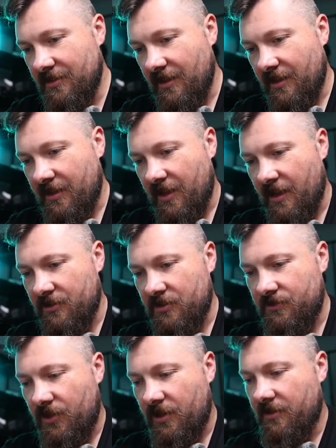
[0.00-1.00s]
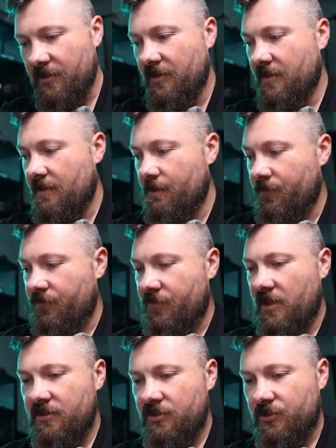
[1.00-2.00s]
and a Gouging Fire.
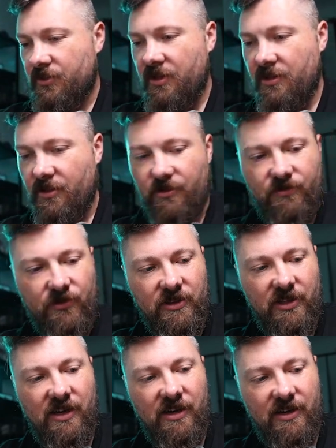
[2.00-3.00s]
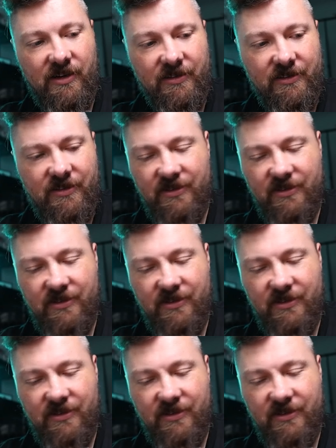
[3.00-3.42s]
Dugtrio, full art.